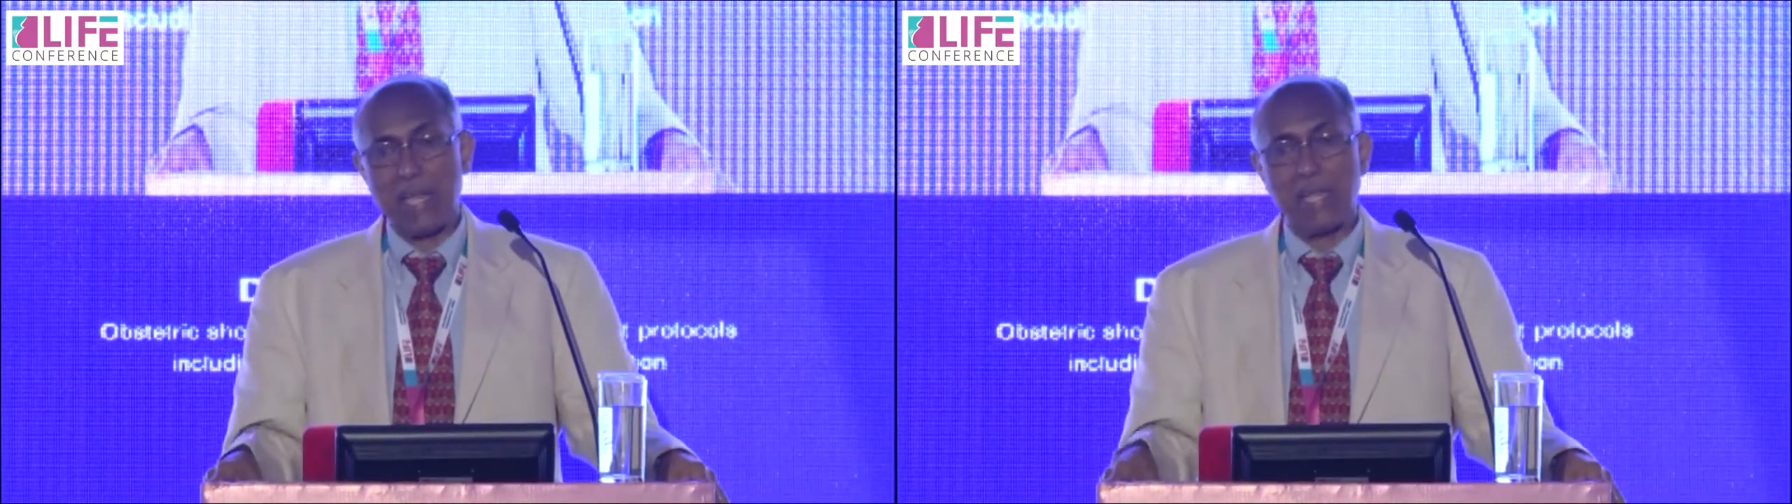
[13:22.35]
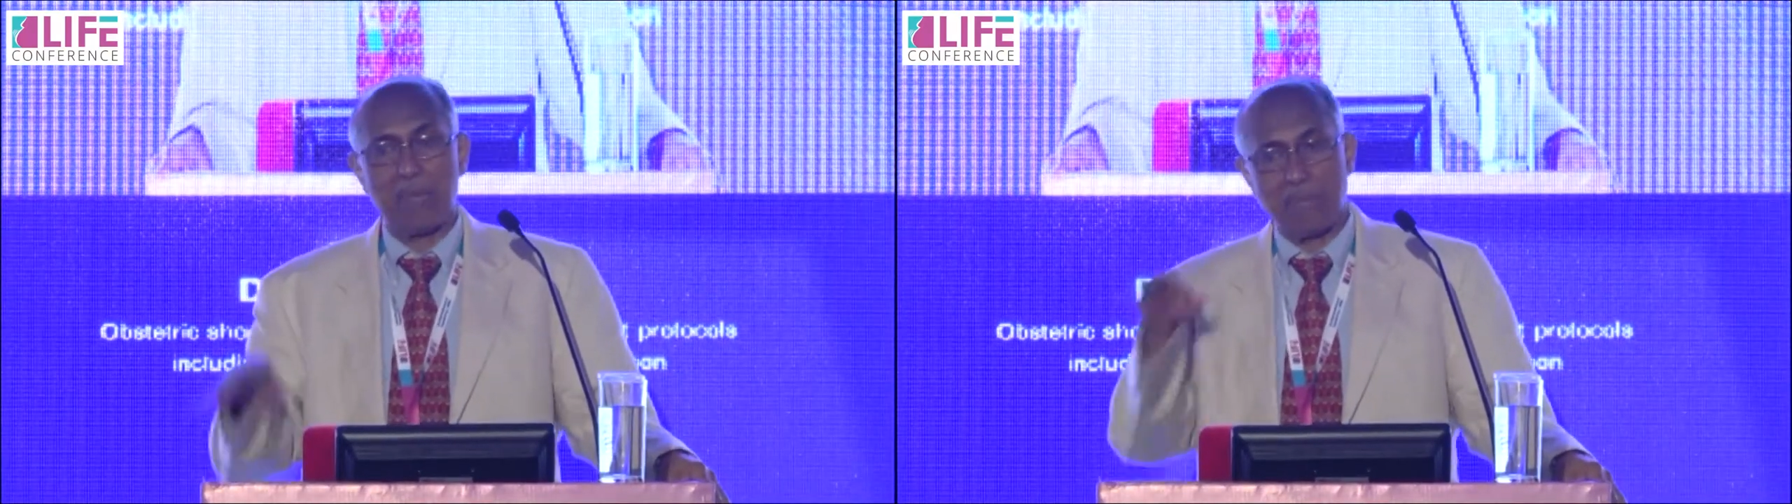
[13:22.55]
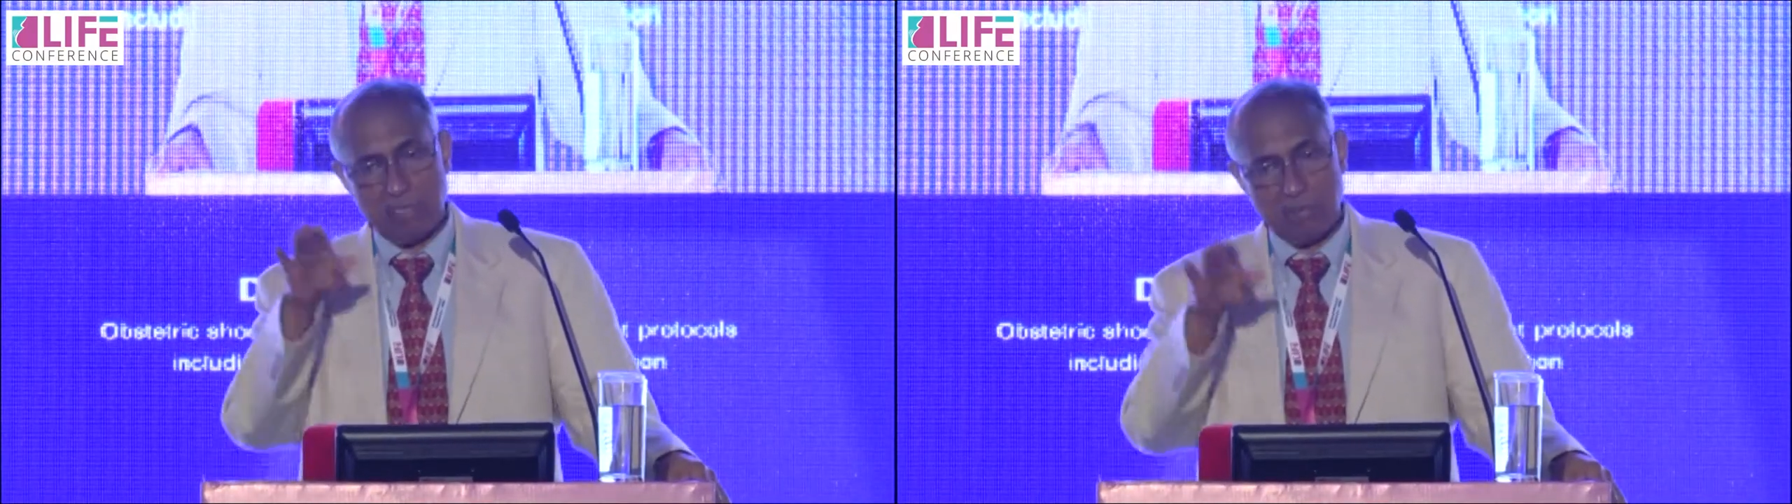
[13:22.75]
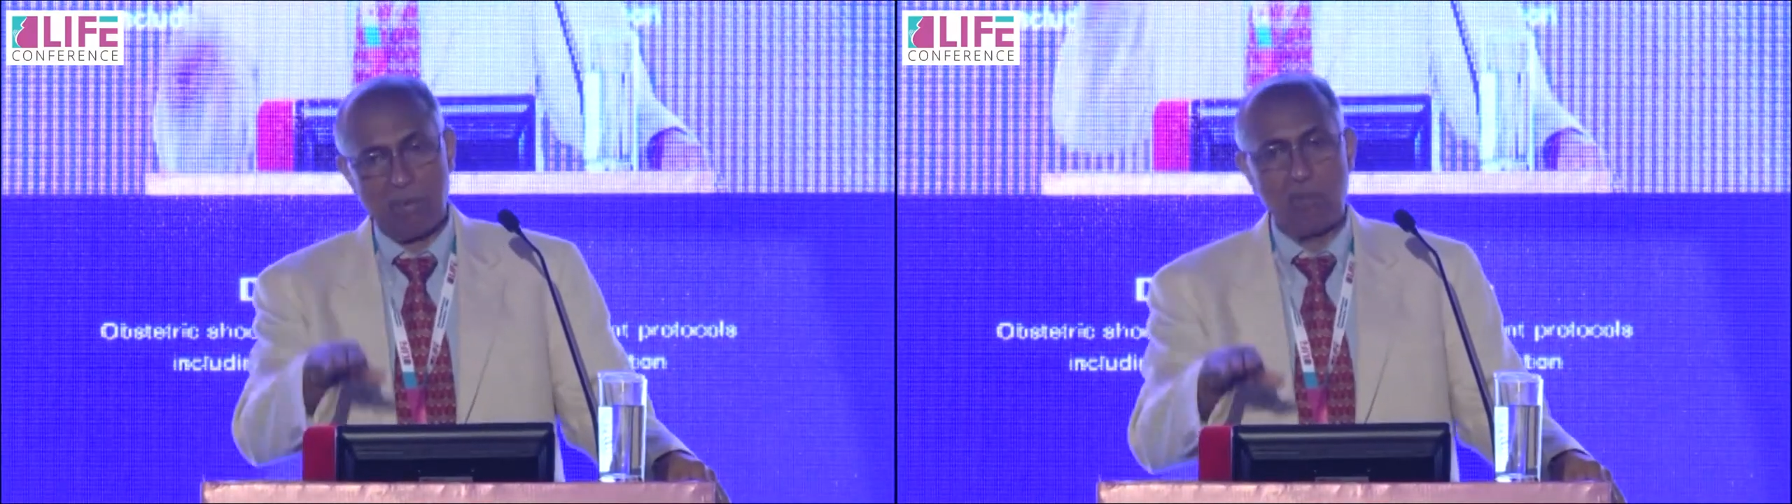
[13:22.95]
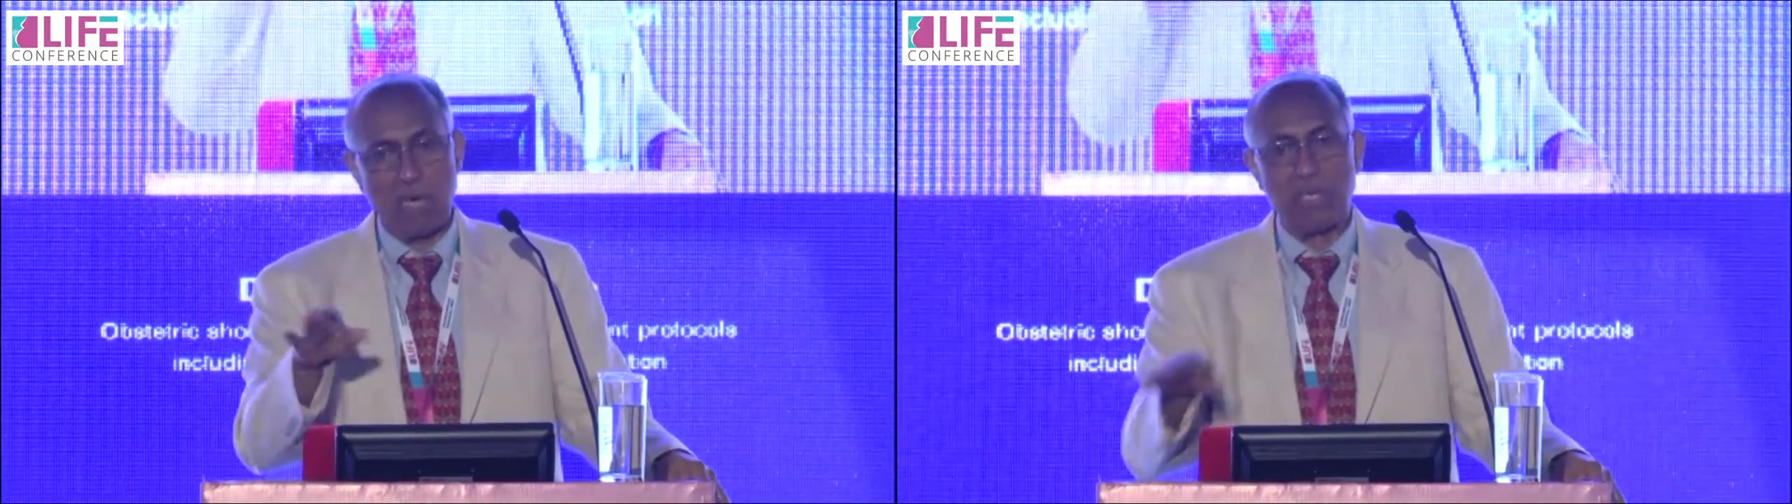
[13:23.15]
infection from
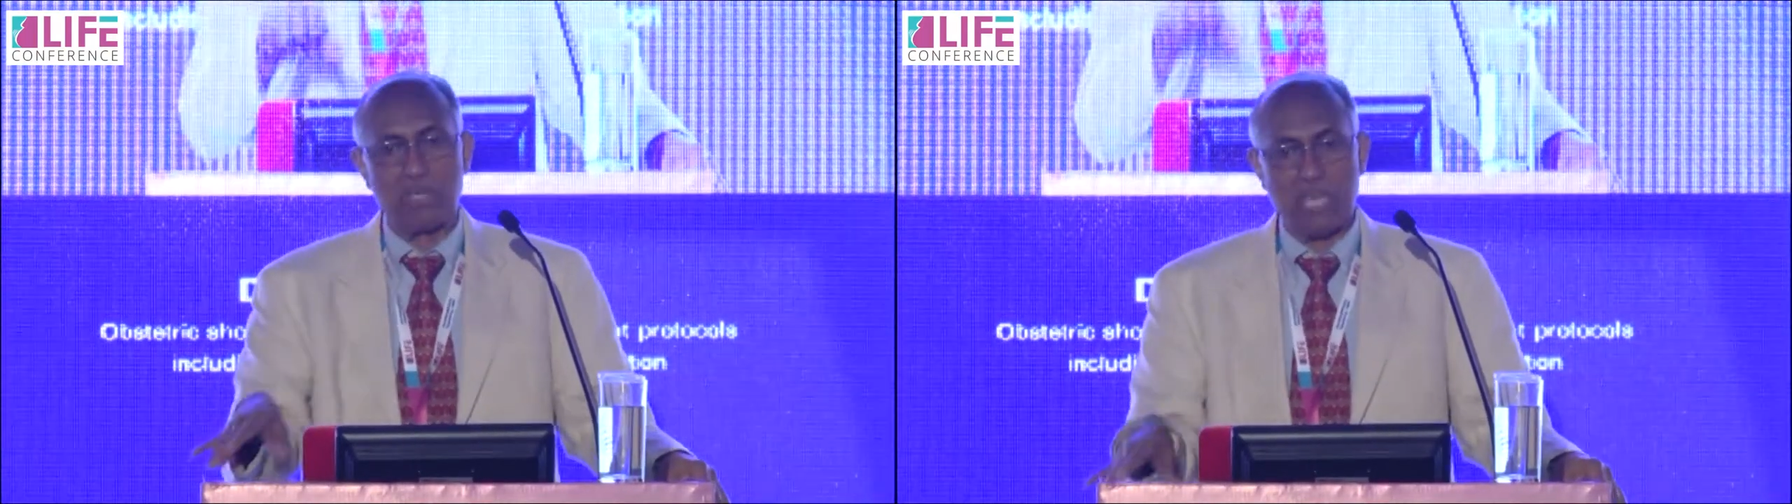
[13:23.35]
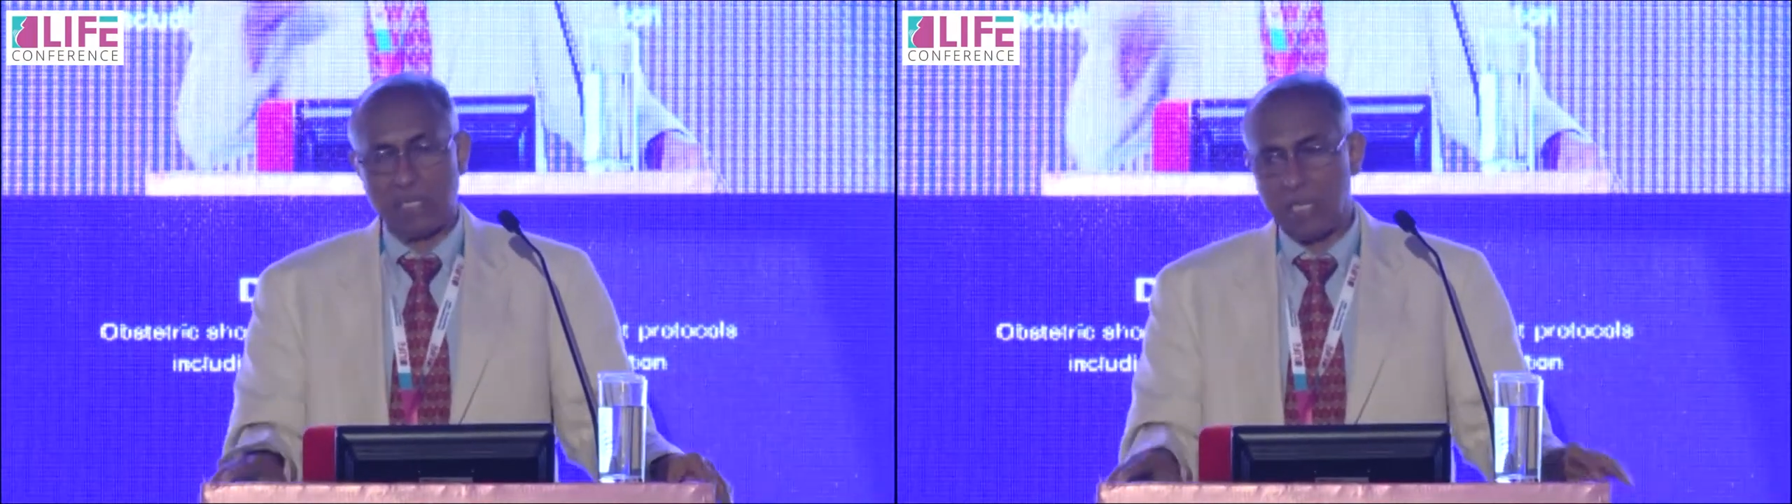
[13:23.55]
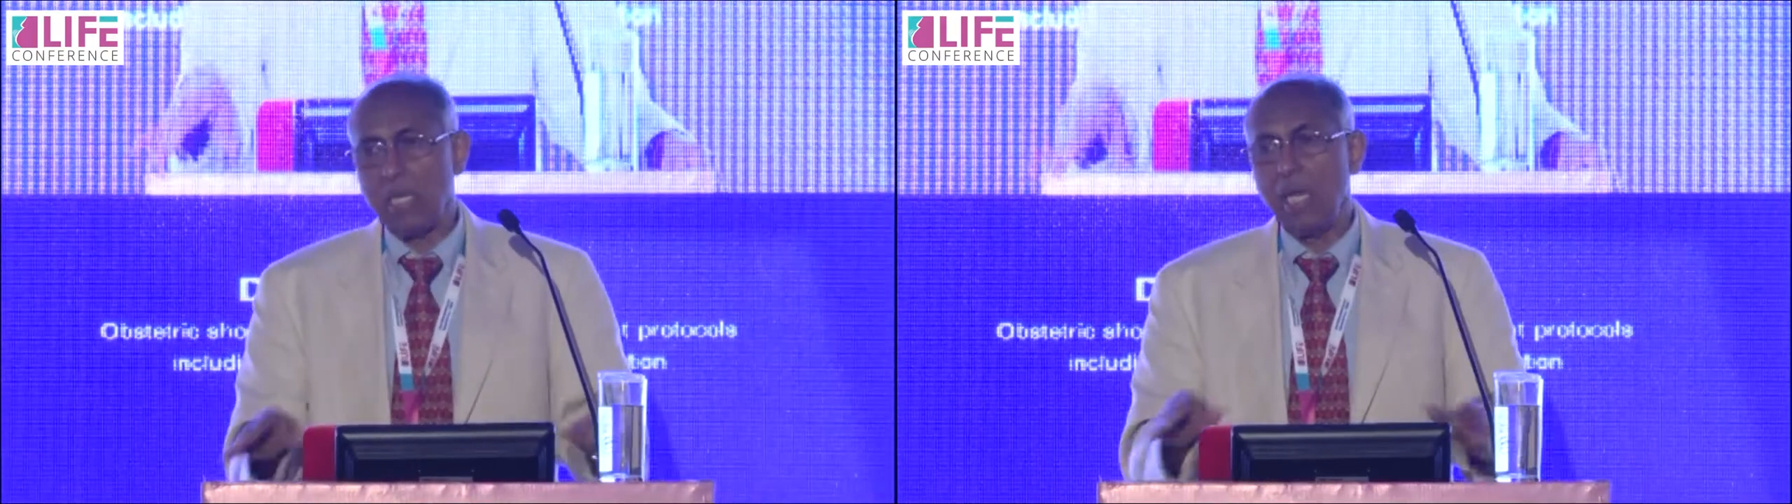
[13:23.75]
one to the other.